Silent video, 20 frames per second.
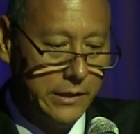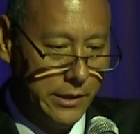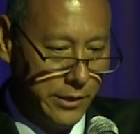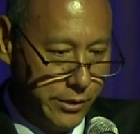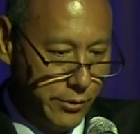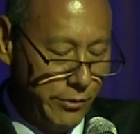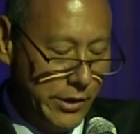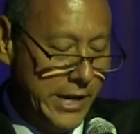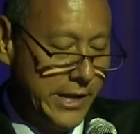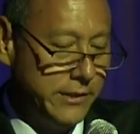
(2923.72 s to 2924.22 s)

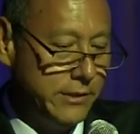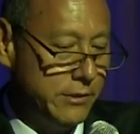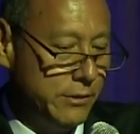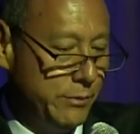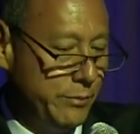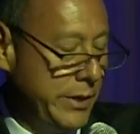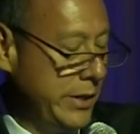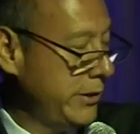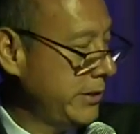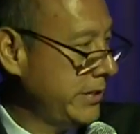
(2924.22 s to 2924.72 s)
the threat
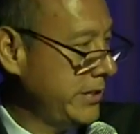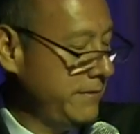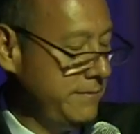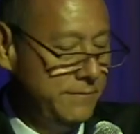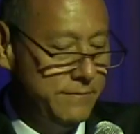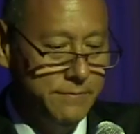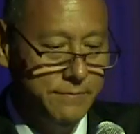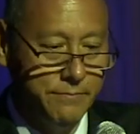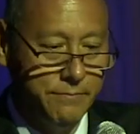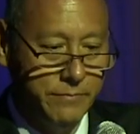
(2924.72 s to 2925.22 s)
to
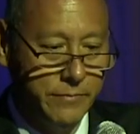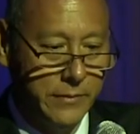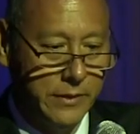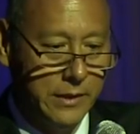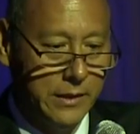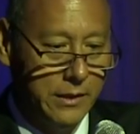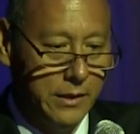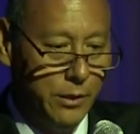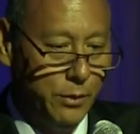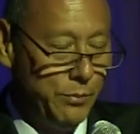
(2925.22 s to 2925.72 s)
America,
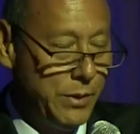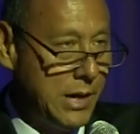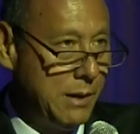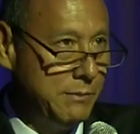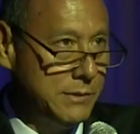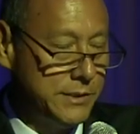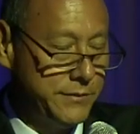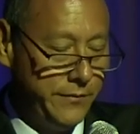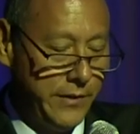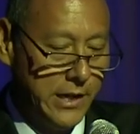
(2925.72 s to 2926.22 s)

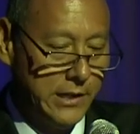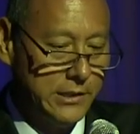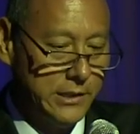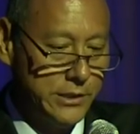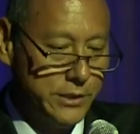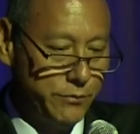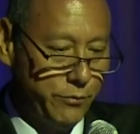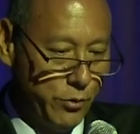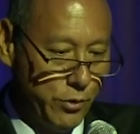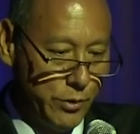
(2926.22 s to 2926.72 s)
Obama's
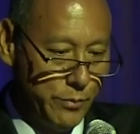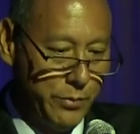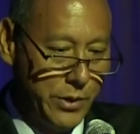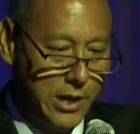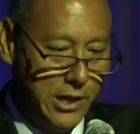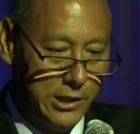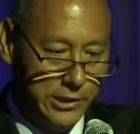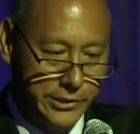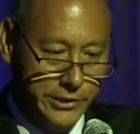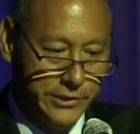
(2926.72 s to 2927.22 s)
feckless foreign
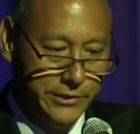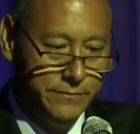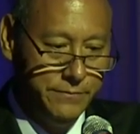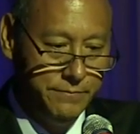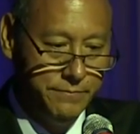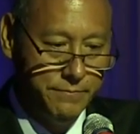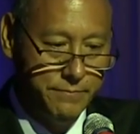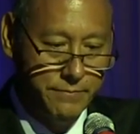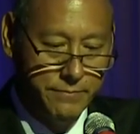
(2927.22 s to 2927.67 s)
policy.